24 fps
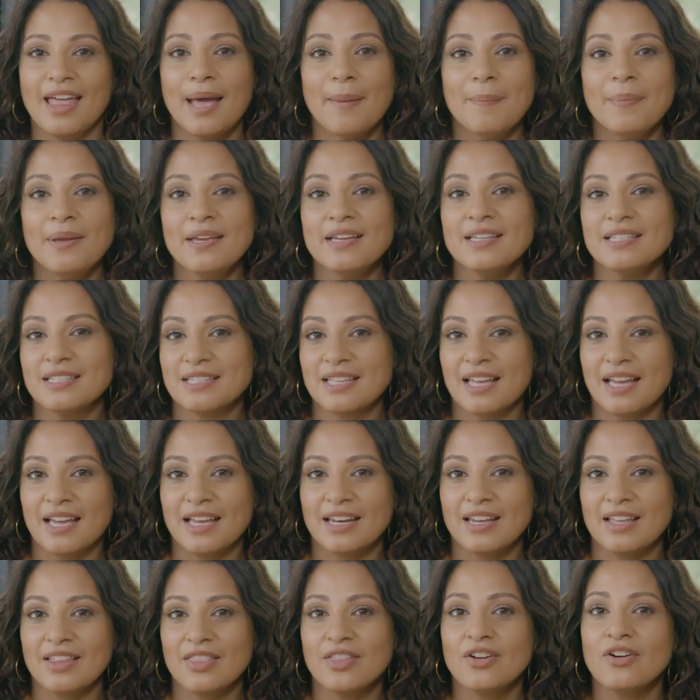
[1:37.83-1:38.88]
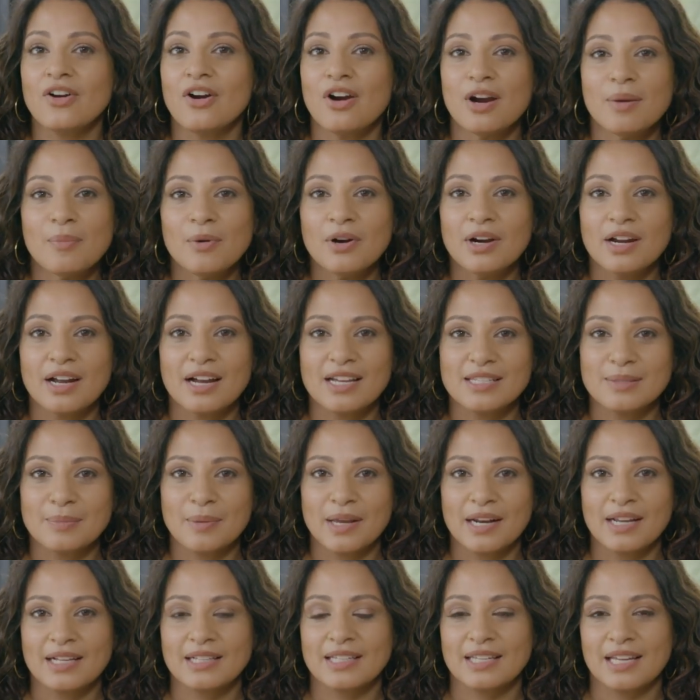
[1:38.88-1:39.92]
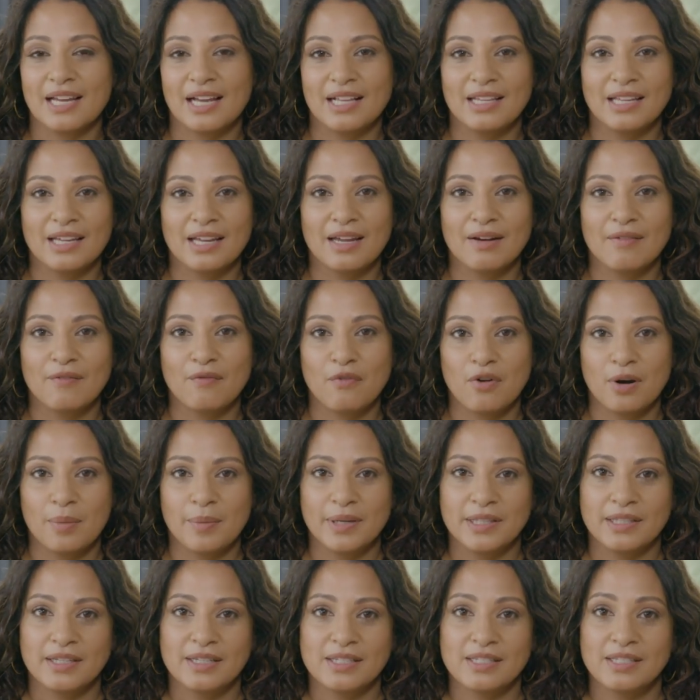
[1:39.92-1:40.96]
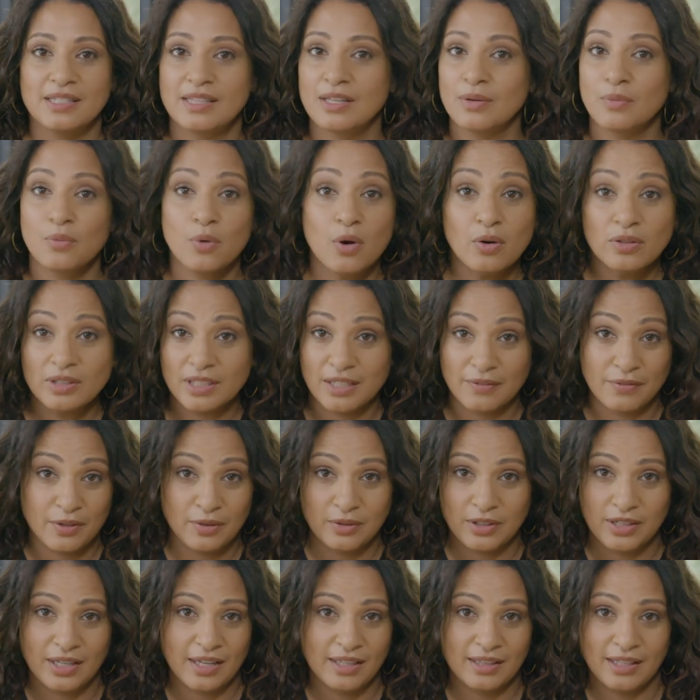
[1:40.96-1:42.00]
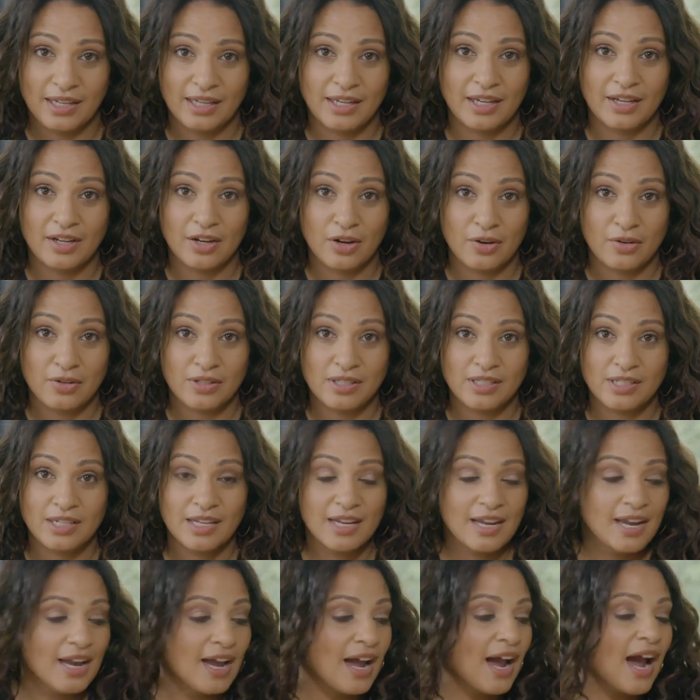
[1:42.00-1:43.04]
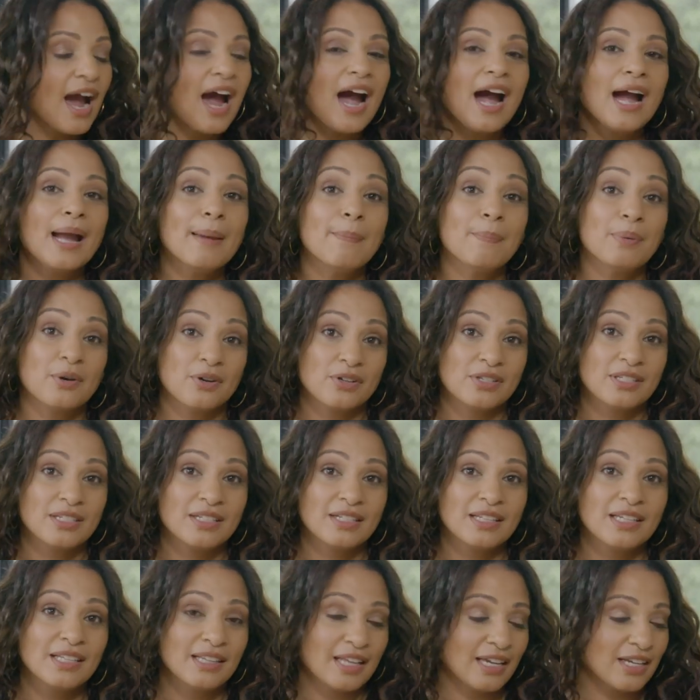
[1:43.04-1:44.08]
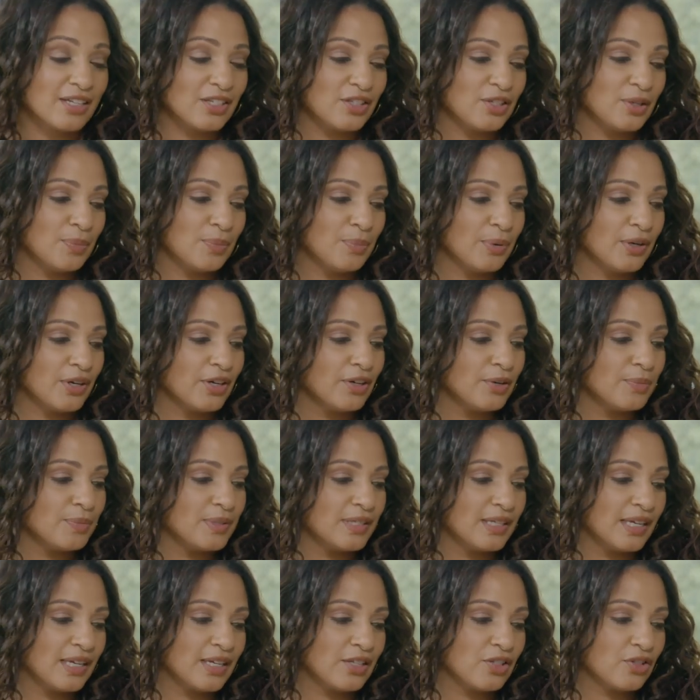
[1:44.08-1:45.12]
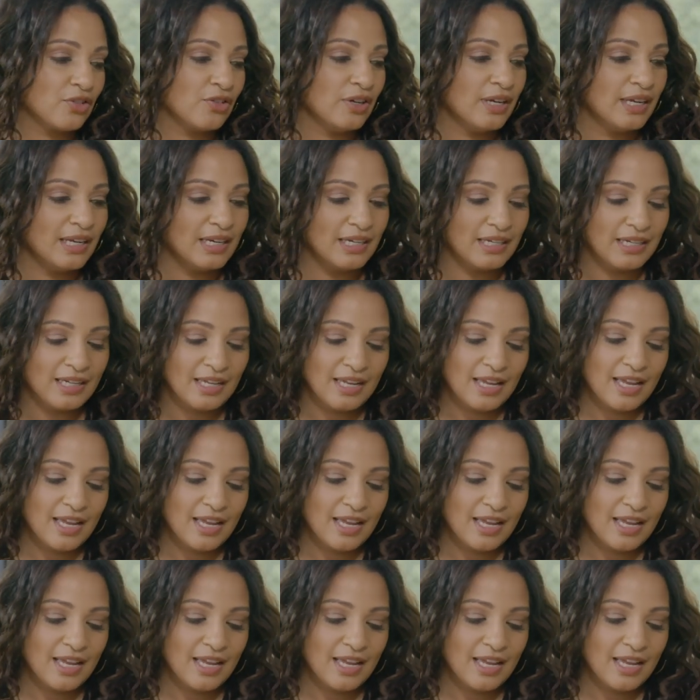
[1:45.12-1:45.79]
That being said, there are more cosmetically elegant formulas that won't leave you looking like a ghost. I personally like Supergoop Zinc Screen.